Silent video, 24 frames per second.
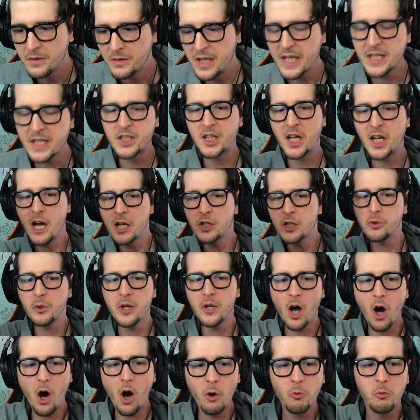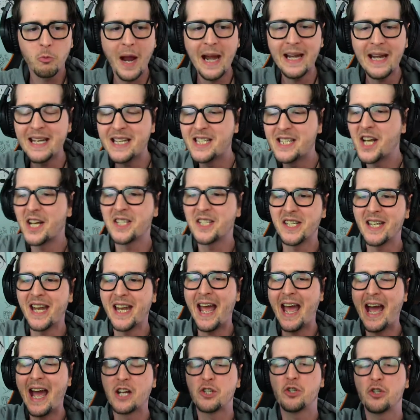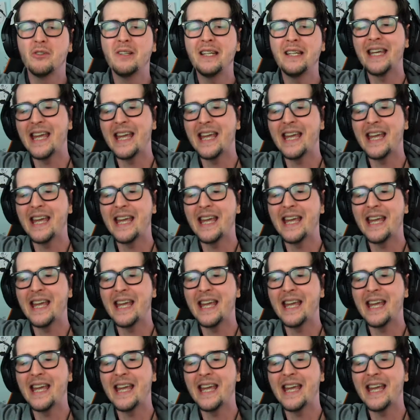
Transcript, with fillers: This country already doesn't actually